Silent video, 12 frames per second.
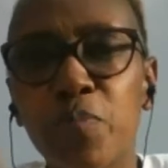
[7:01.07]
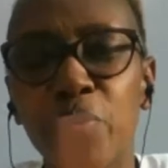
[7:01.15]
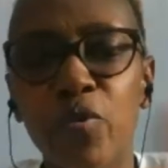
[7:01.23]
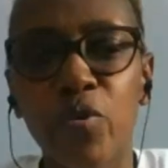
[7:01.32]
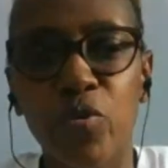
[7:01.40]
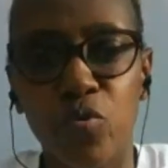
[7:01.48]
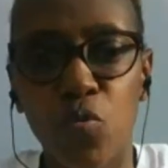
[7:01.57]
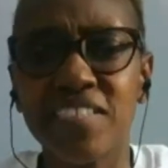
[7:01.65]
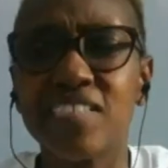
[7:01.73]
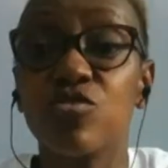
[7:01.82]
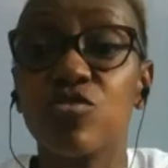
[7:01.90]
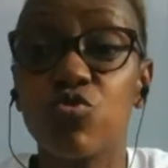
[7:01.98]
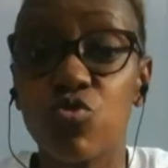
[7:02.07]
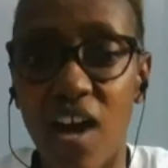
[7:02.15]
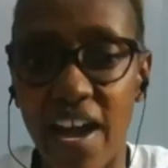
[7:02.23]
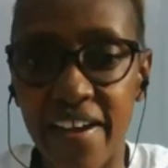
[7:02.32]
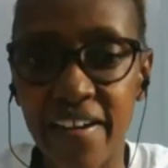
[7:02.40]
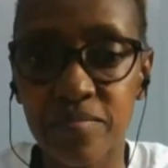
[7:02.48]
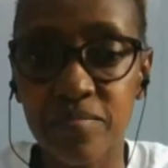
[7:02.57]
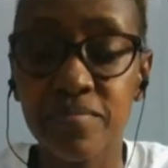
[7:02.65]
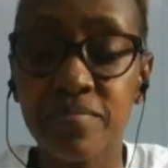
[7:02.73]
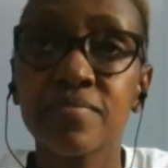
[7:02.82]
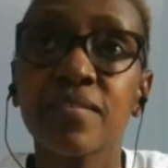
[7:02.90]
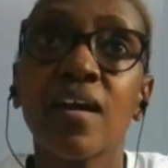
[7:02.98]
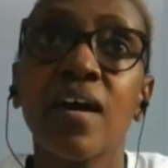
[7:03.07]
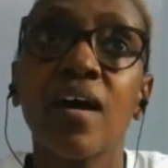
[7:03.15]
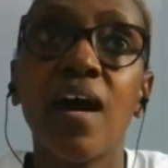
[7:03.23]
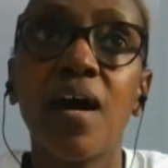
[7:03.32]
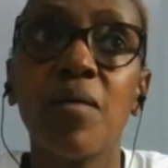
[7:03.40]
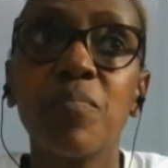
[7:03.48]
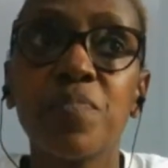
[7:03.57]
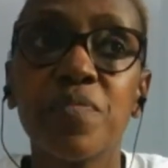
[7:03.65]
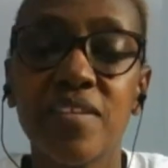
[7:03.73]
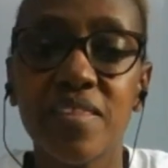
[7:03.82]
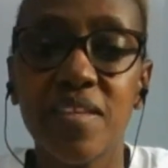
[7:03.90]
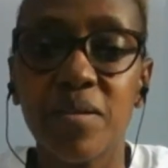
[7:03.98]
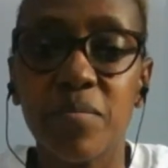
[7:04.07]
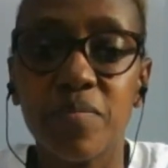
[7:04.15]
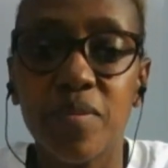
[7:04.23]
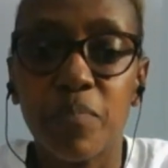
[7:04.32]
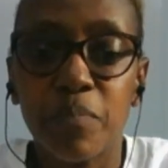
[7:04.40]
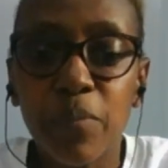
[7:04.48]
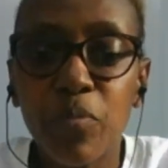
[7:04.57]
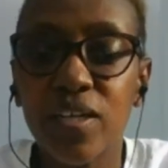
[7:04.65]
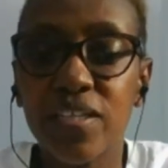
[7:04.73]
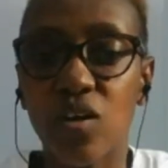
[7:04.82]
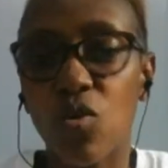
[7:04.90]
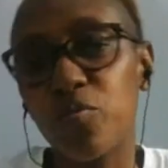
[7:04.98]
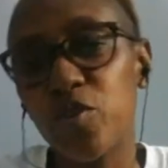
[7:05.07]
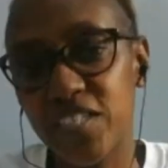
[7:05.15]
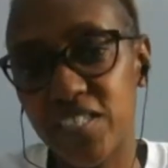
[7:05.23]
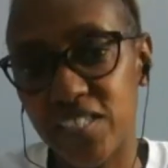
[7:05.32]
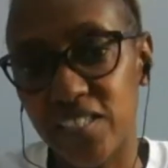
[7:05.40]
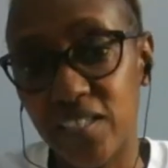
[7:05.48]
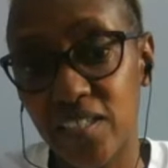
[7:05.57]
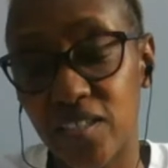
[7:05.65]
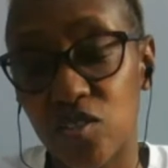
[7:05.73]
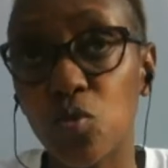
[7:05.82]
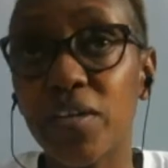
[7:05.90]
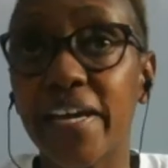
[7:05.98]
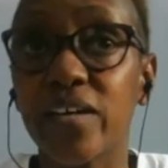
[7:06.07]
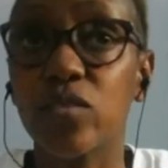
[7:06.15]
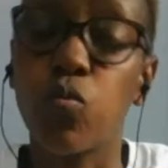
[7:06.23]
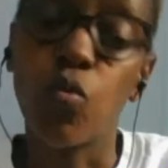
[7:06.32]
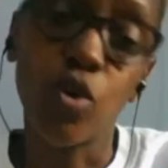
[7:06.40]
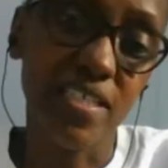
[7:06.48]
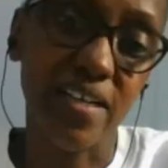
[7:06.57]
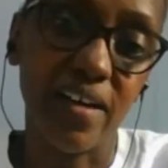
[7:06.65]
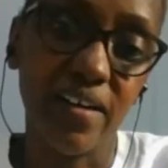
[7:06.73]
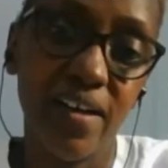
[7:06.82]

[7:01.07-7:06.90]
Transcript: period where it's dry. Then the people in the community don't get water